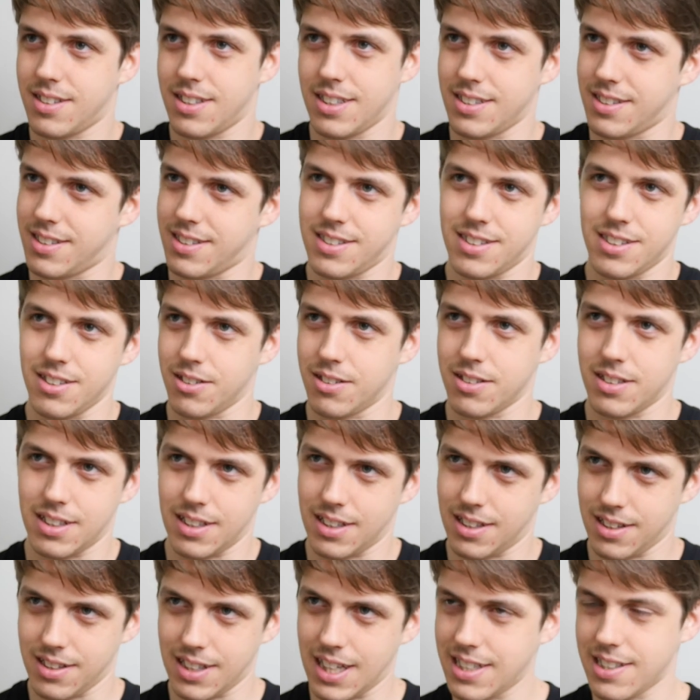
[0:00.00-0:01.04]
It's not
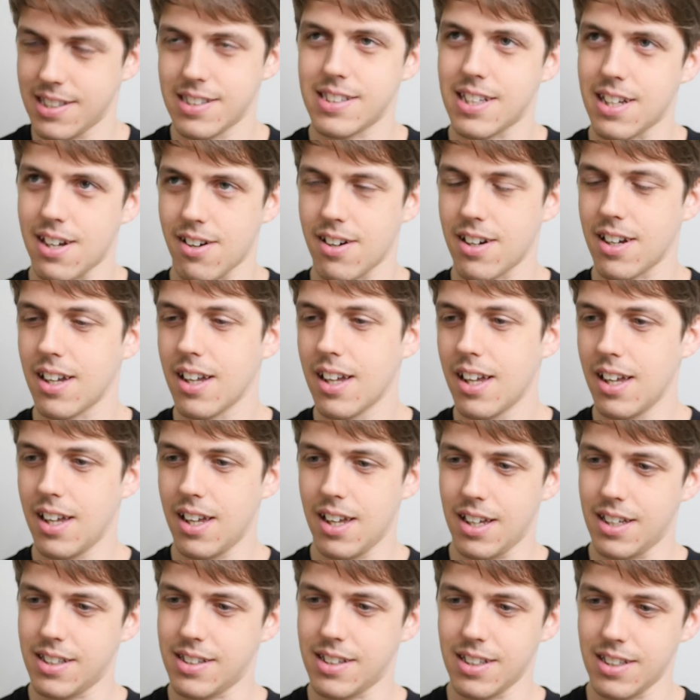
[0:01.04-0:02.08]
necessary.
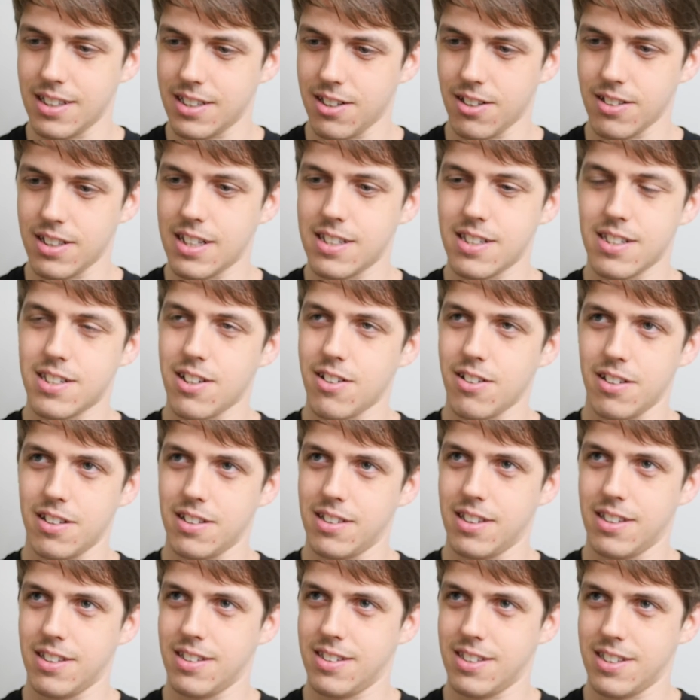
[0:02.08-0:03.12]
It's not necessary
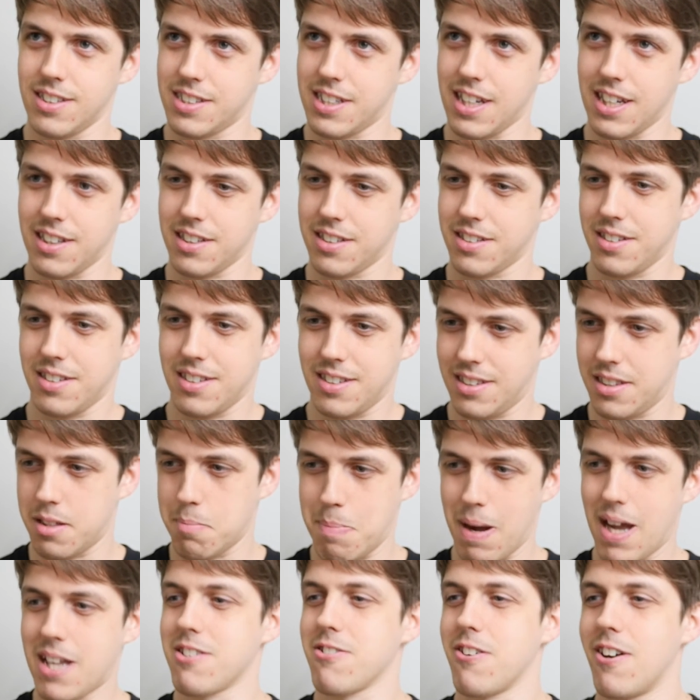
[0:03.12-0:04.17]
to say that the
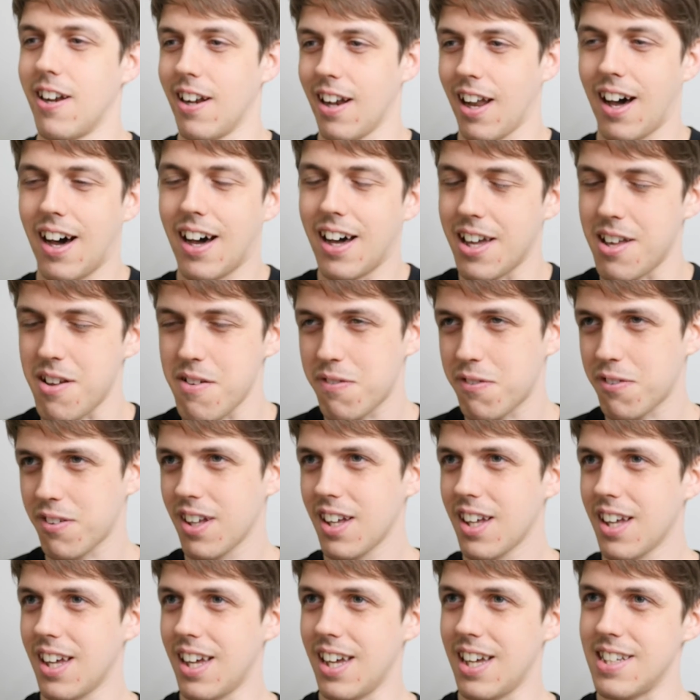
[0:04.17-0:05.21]
battery life
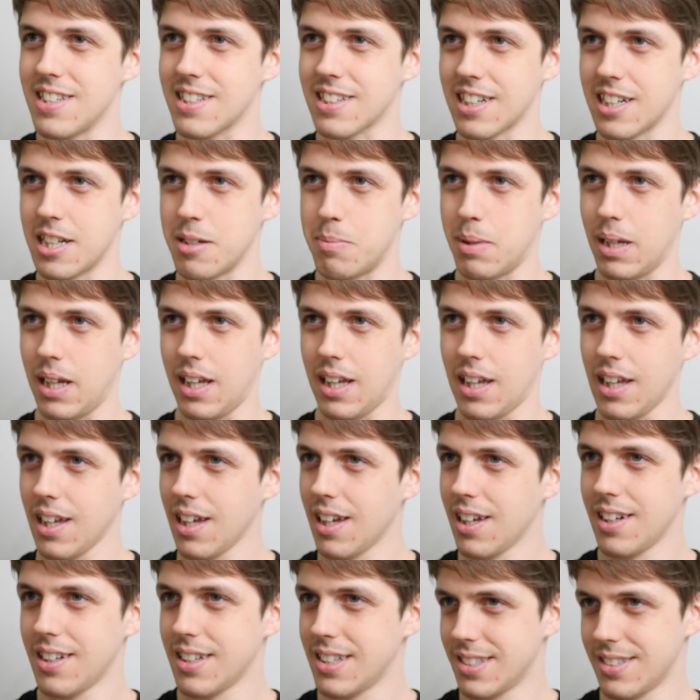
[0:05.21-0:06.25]
is going to be
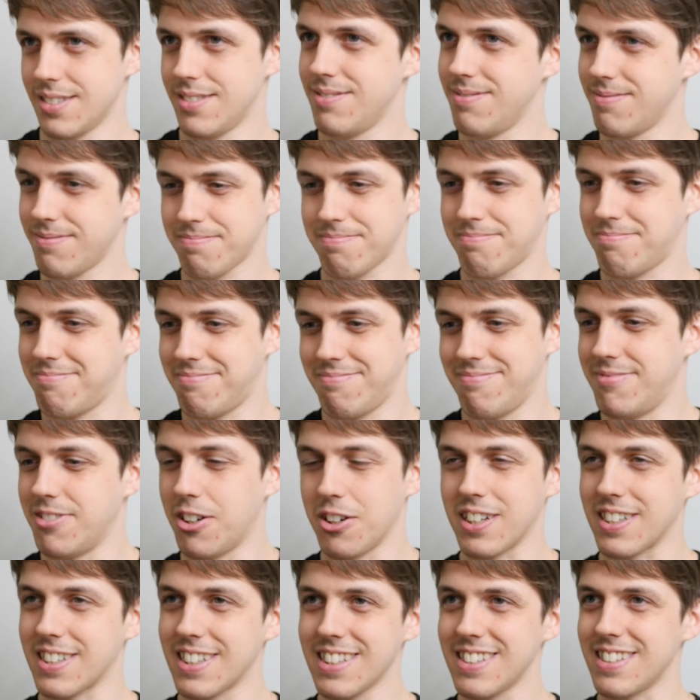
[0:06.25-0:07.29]

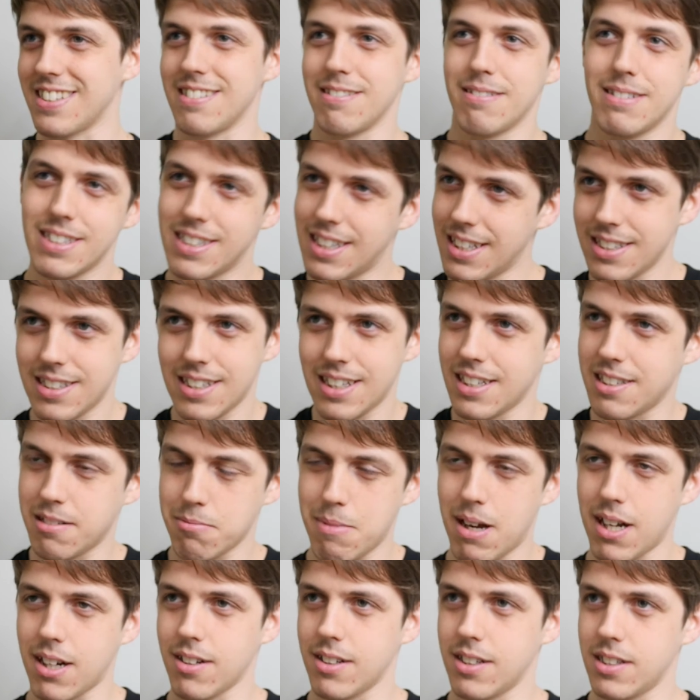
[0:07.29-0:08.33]
non-existent. It
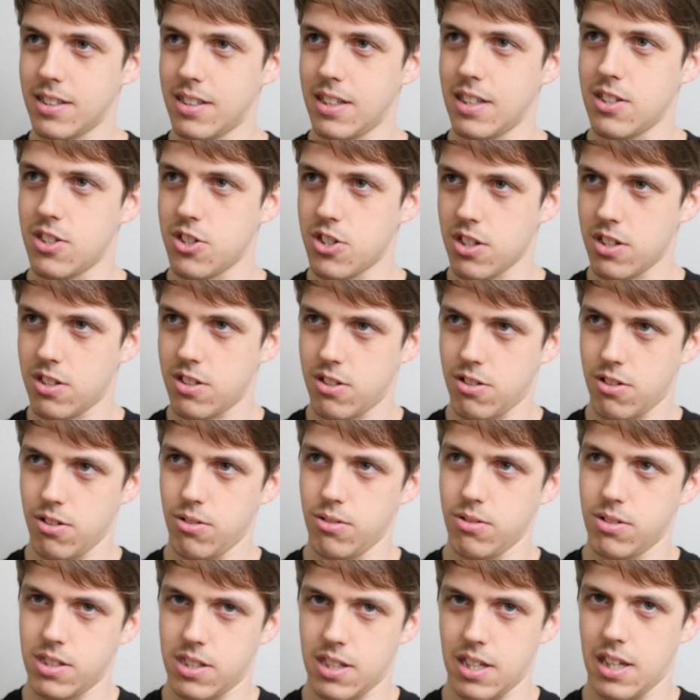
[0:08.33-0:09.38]
doesn't matter. It's just
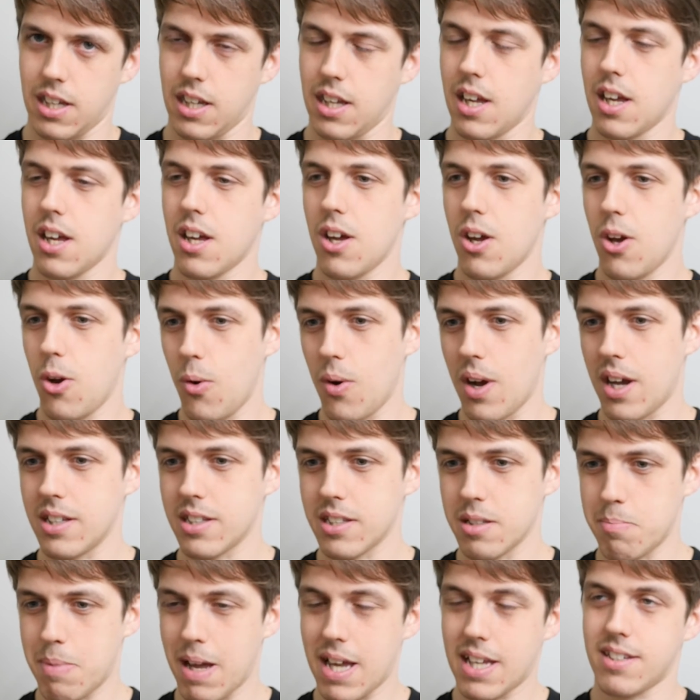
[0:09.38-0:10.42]
to see who
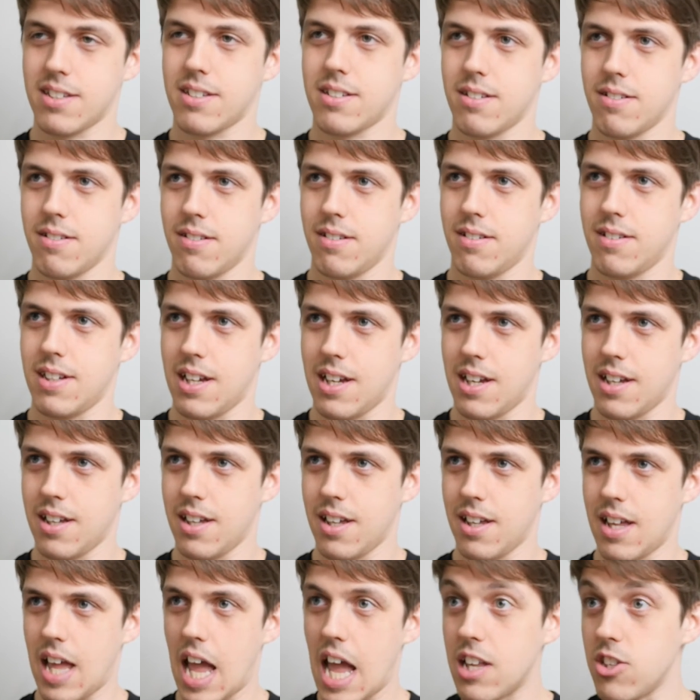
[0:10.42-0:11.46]
has the best
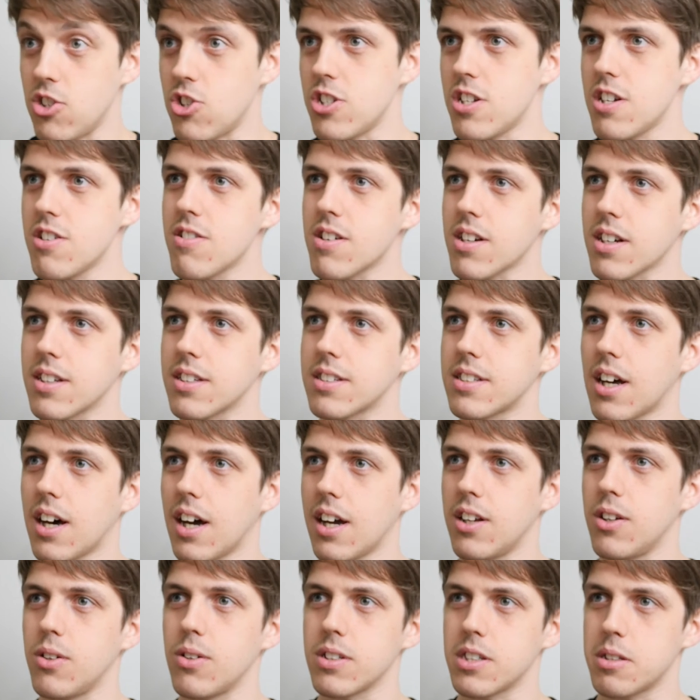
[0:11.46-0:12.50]
engineering
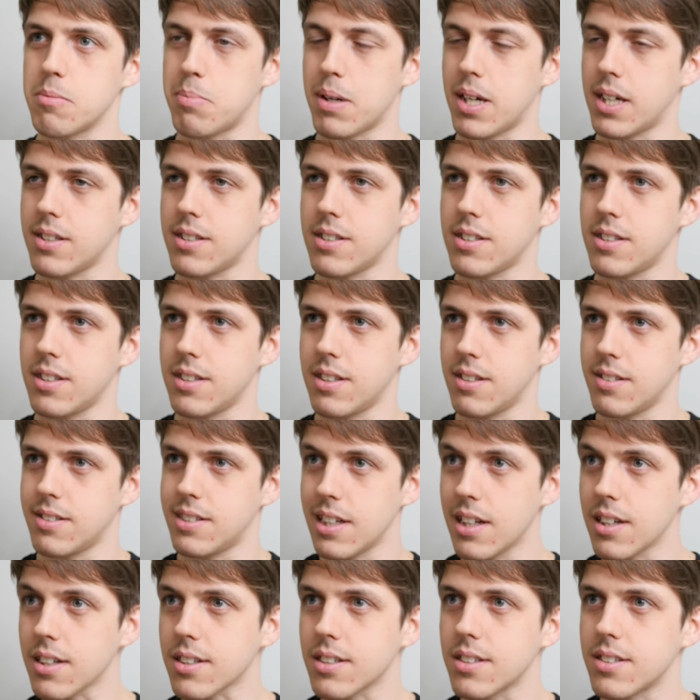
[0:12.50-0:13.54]
design, who has the best
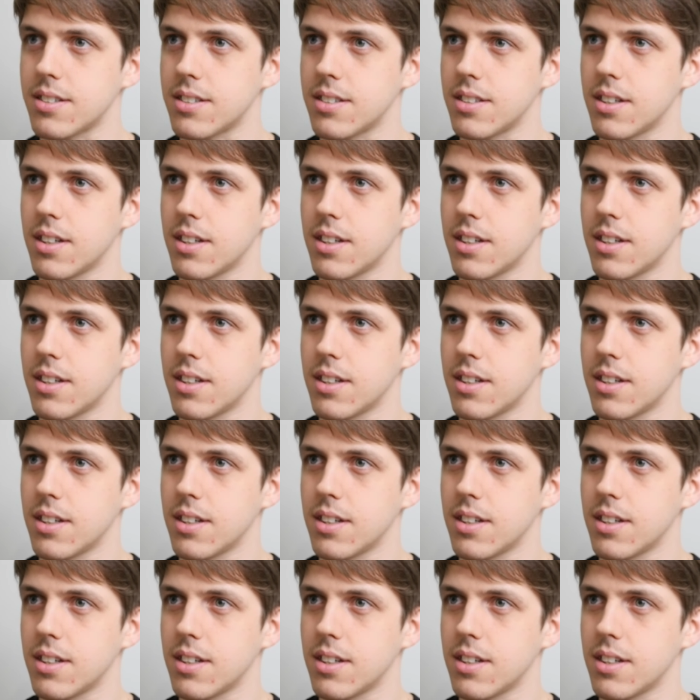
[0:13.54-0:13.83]
silicon